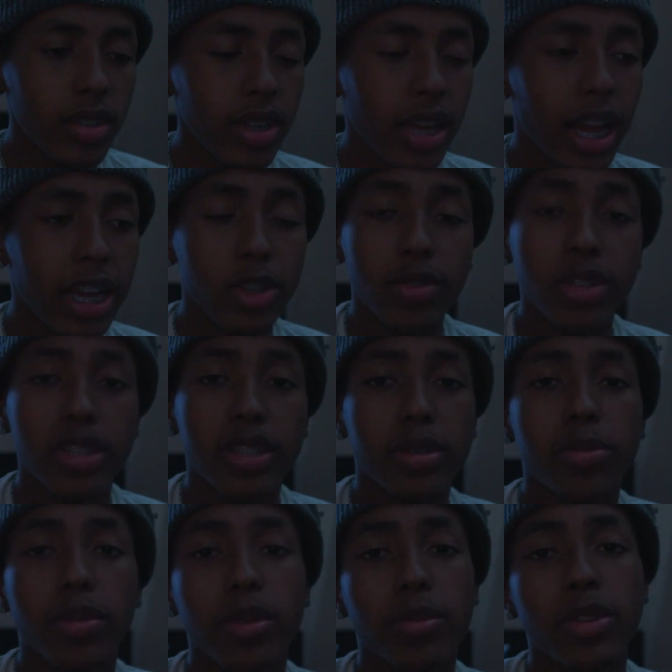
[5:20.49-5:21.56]
how you get to the
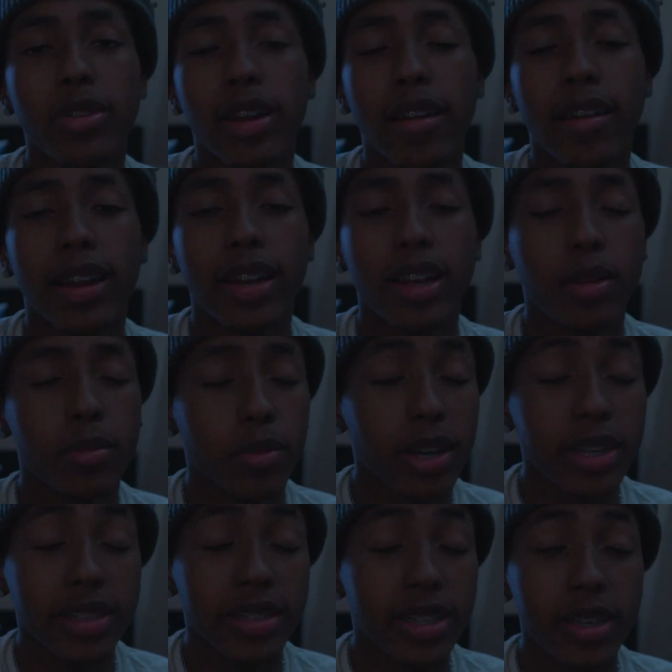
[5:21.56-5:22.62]
point where you at right now? Bro,
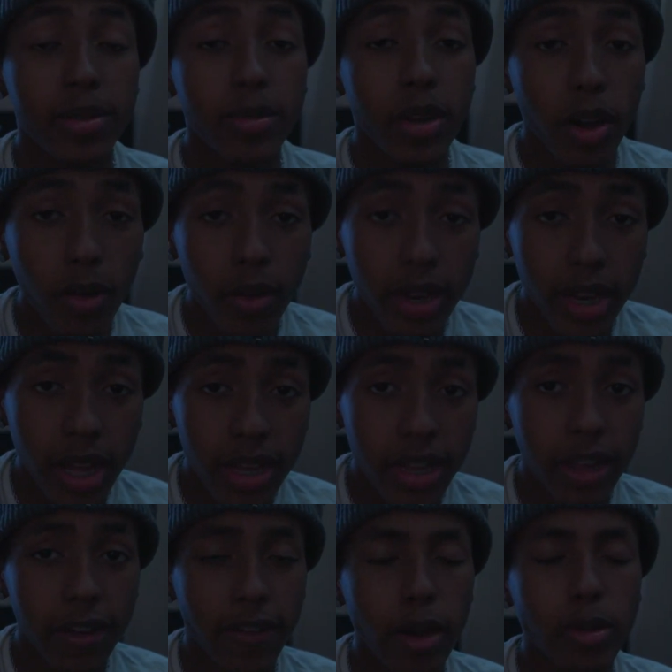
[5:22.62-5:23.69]
I just keep going. Like,
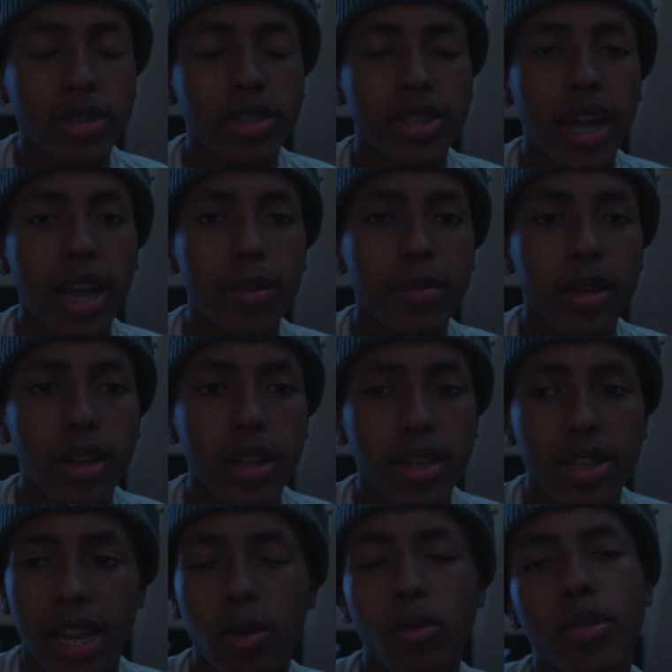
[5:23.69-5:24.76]
if I would have stopped,
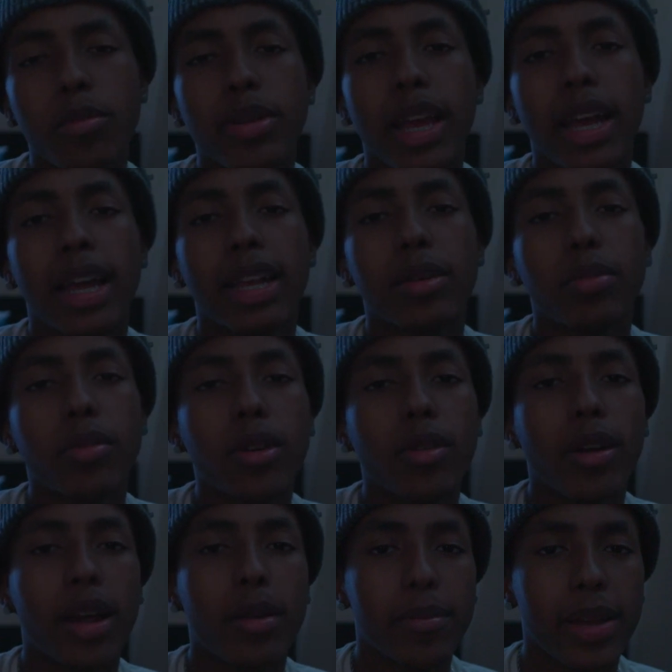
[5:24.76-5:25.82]
then I wouldn't be at the point
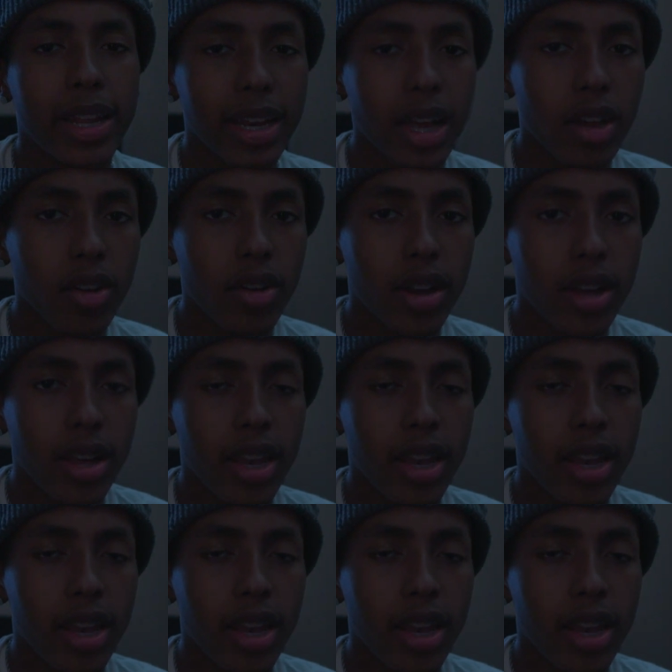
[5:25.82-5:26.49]
where I'm at now.